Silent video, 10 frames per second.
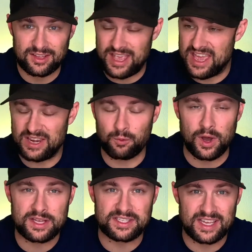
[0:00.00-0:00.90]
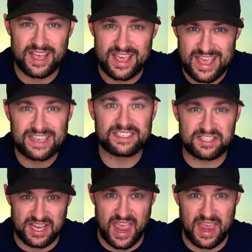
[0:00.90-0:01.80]
It was
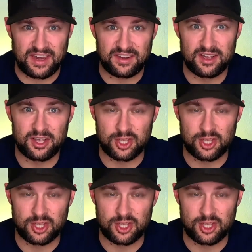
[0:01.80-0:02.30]
insane